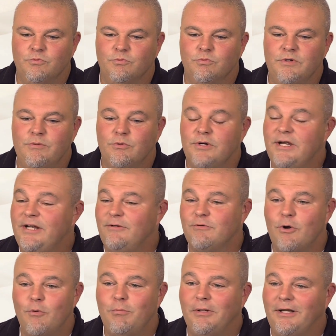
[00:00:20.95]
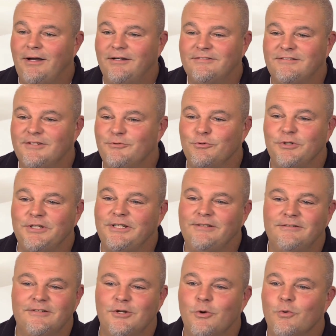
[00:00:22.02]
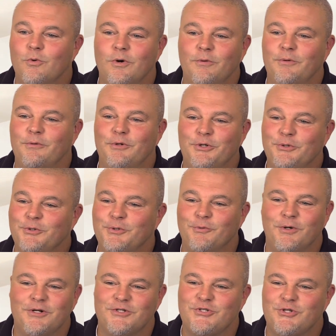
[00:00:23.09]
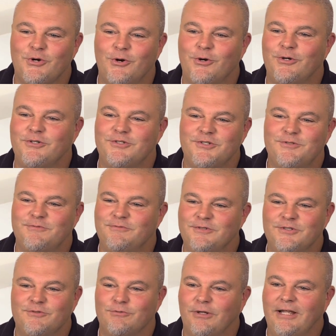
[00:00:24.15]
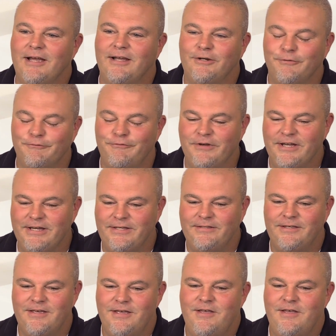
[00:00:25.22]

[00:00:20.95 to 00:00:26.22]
we were hitting roadblocks, didn't really know what we were doing, where to start, just relying on faith.